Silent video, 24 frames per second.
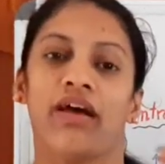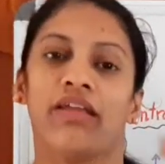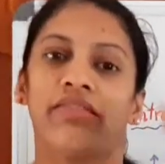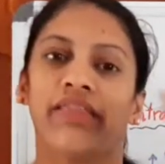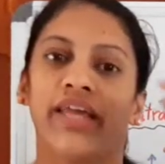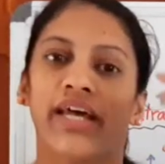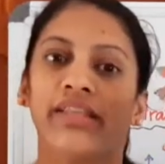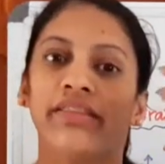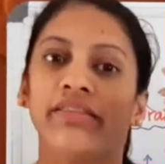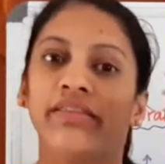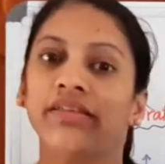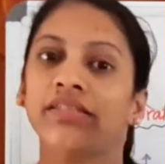
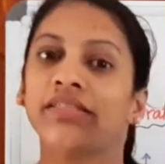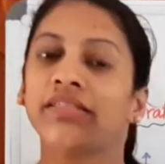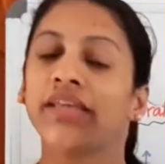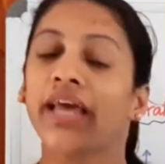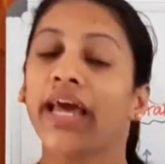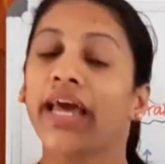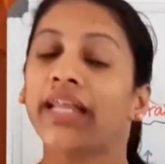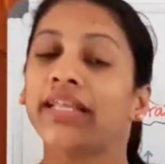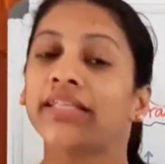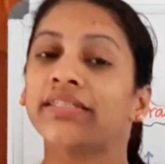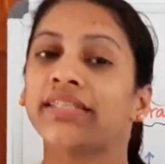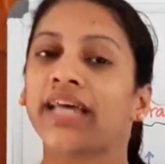Then this
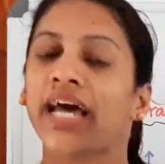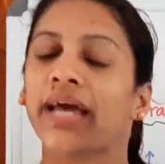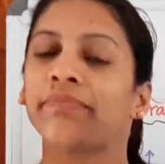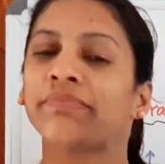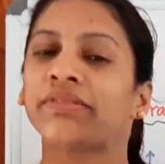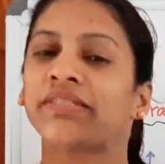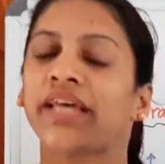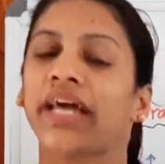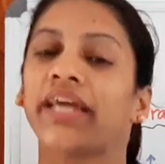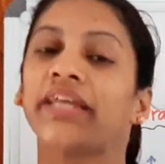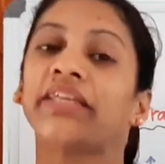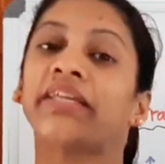enzyme
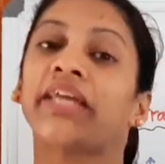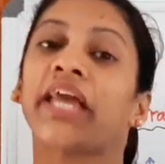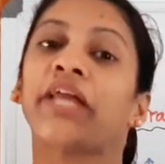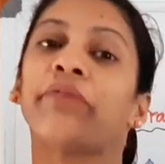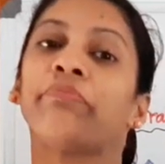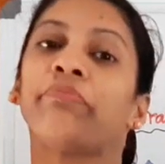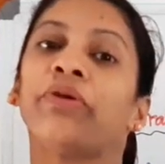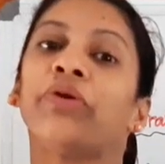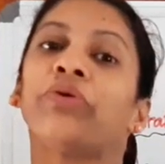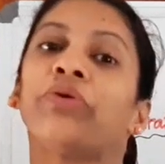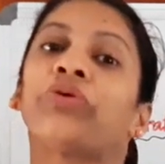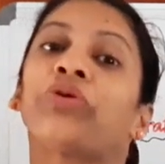site
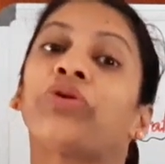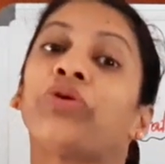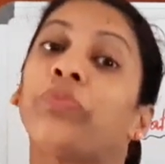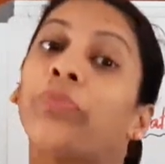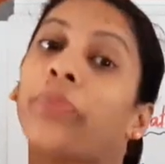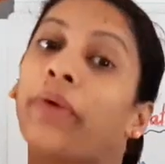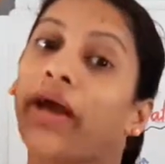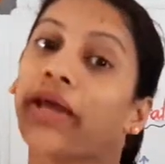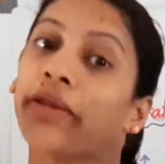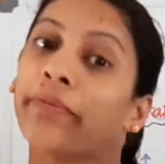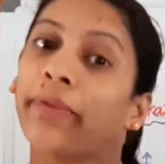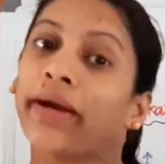can be
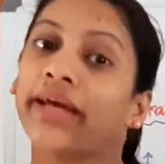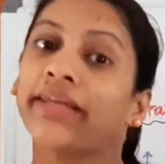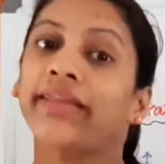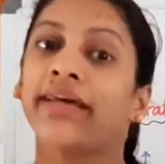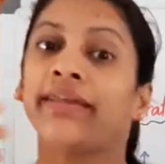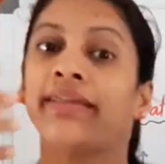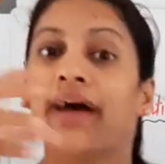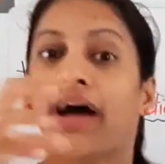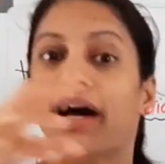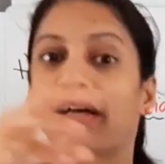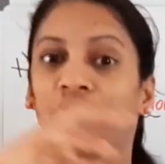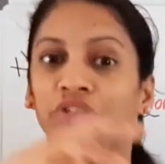occupied by
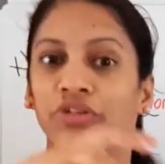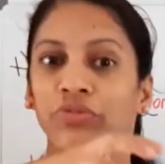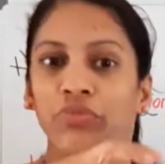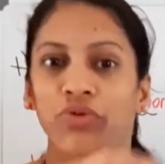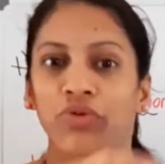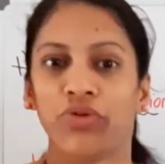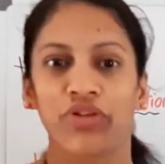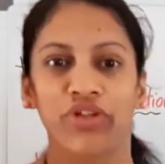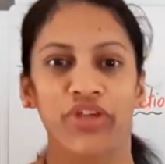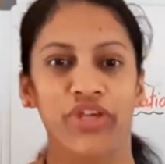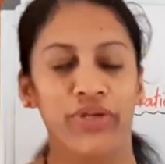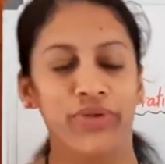that other
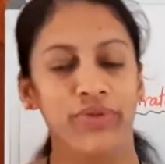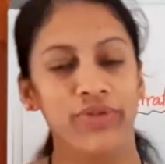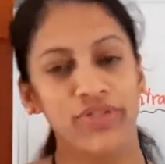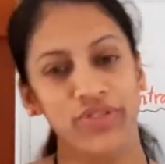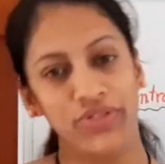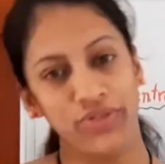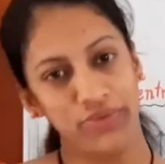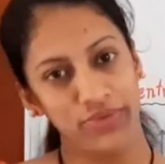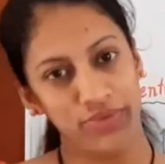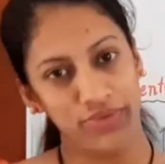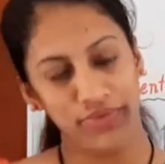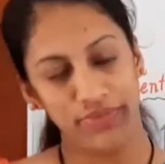molecule
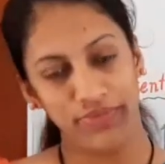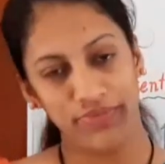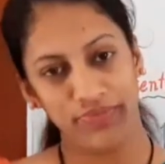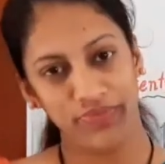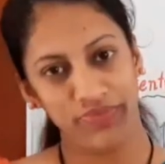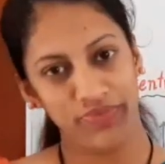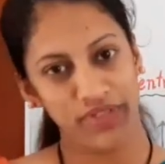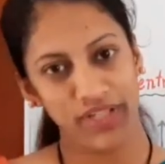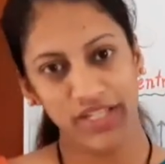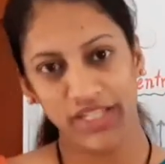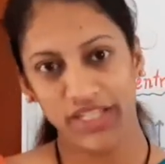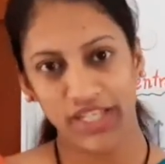too.
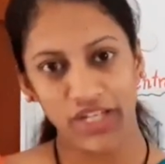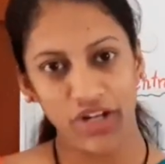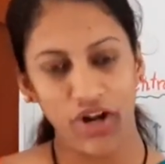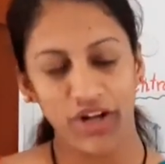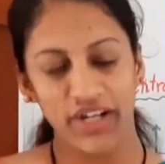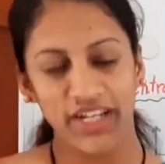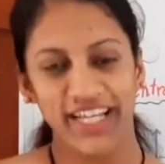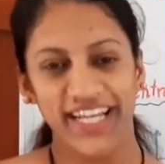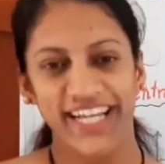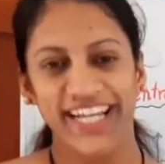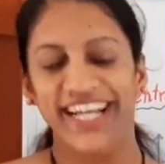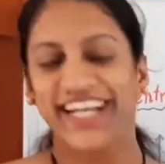Is it
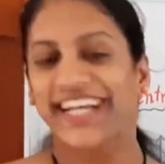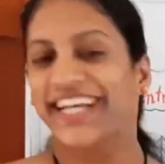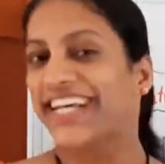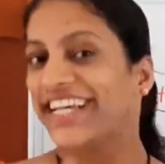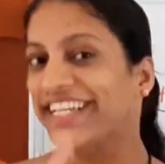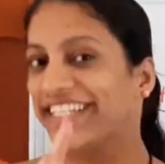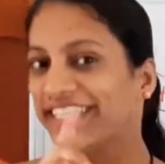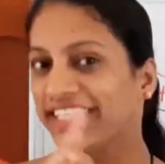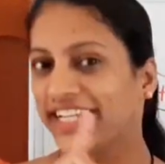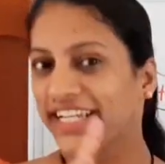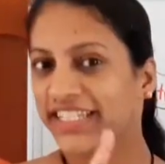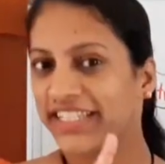not?
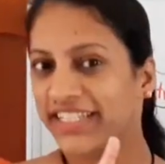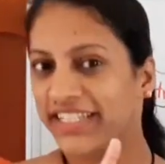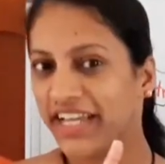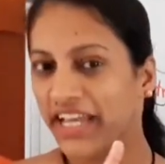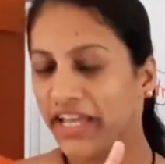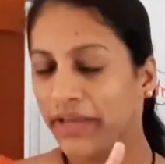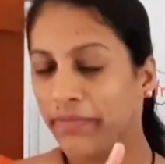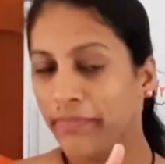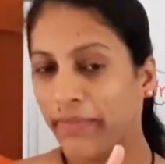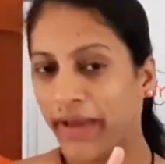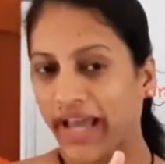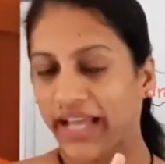
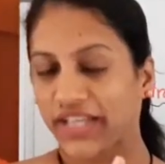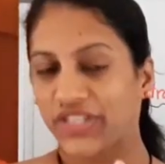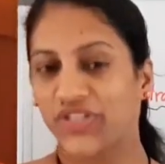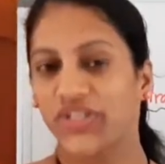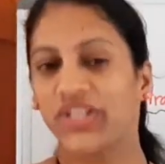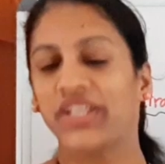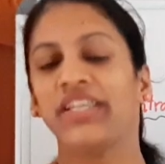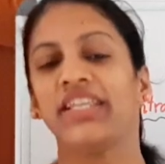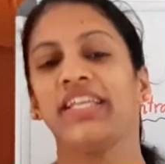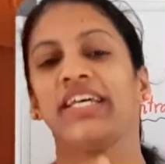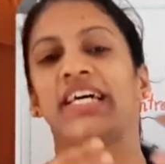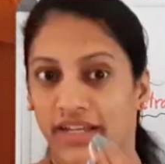Just
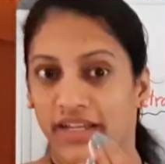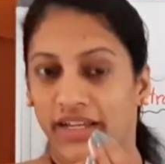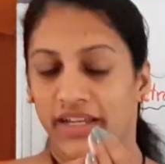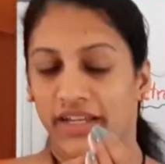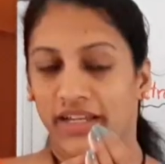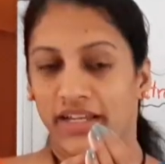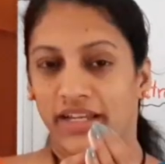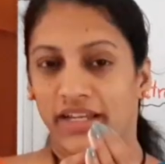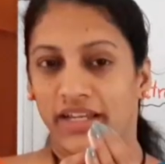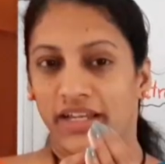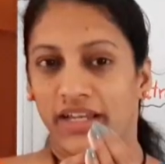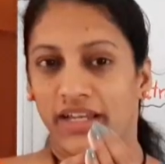imagine,
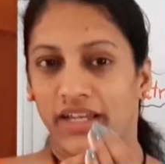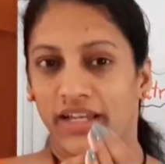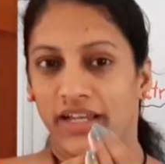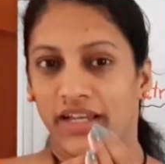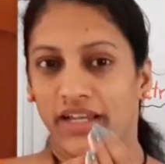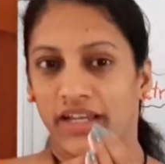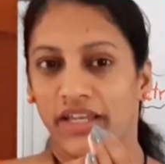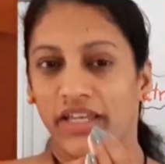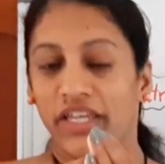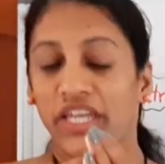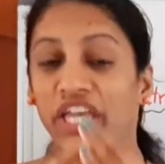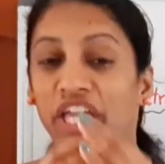
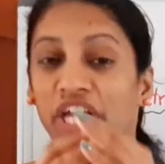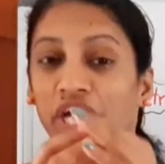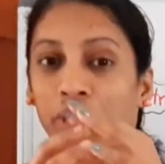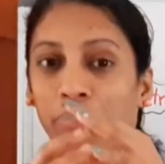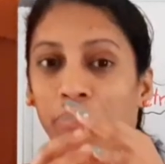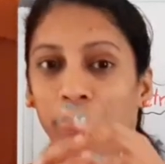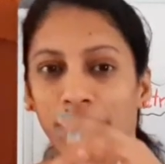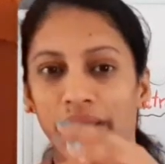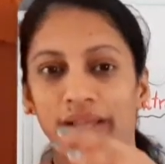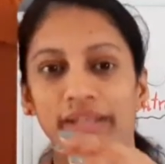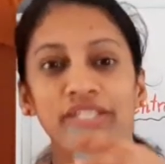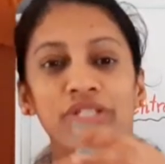
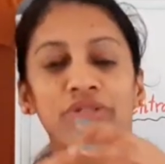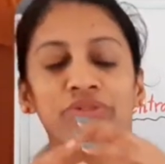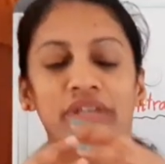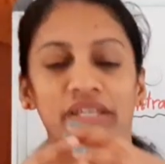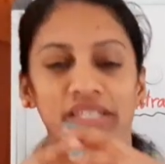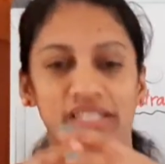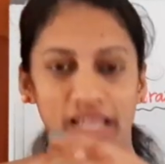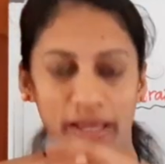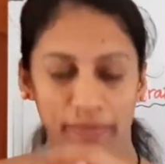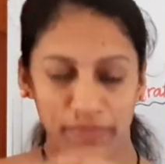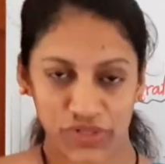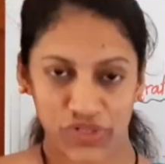equal to the
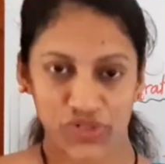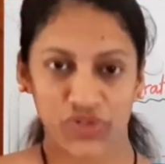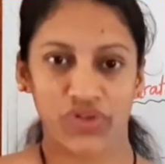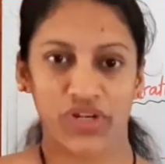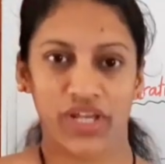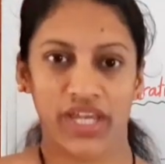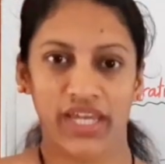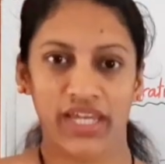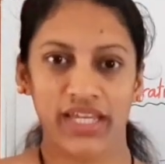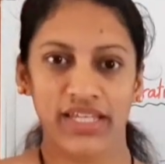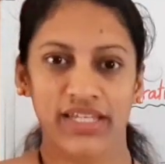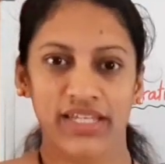
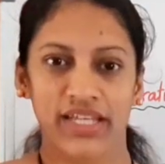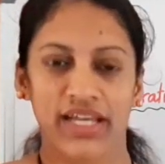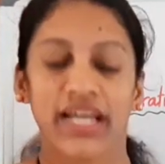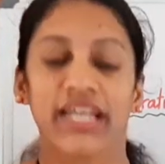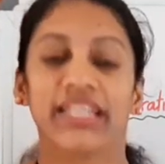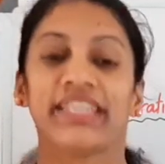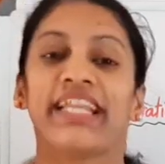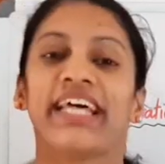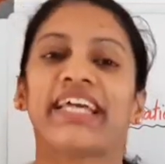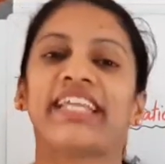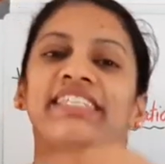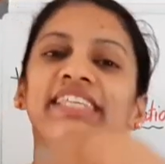substrate,
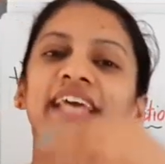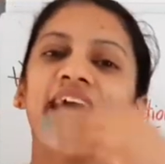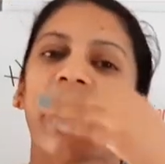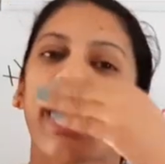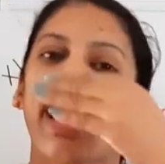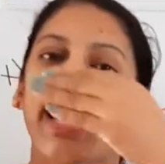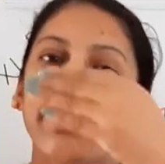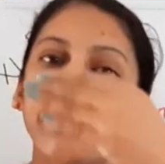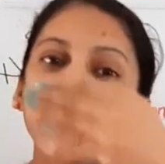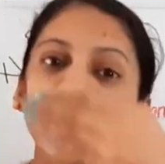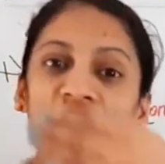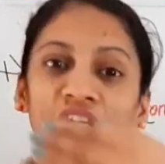there is
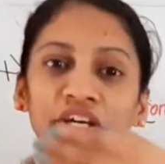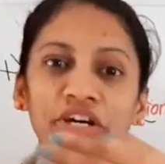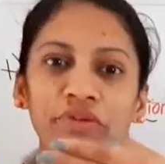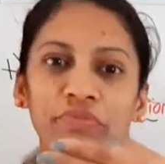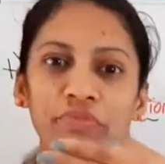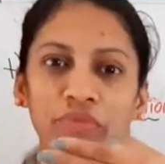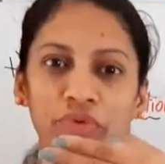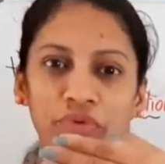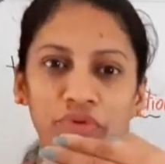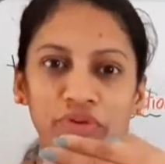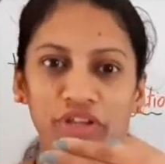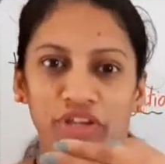another
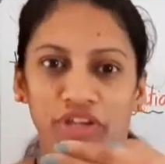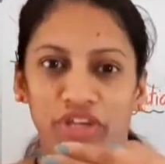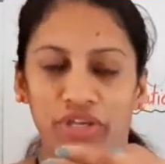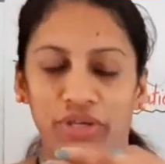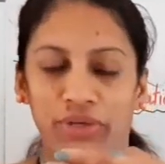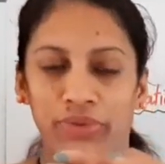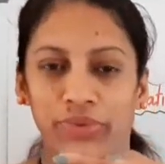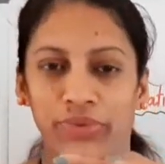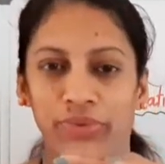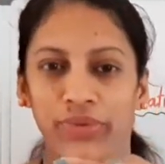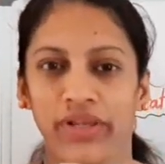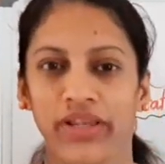
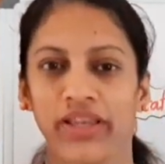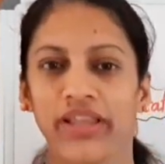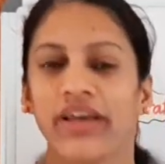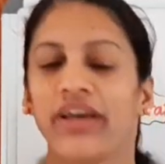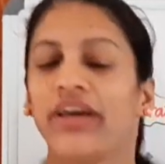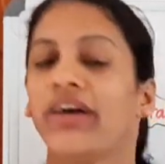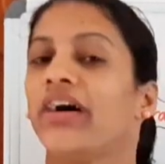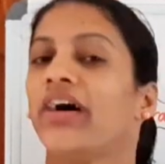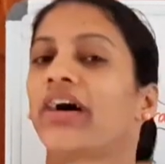molecule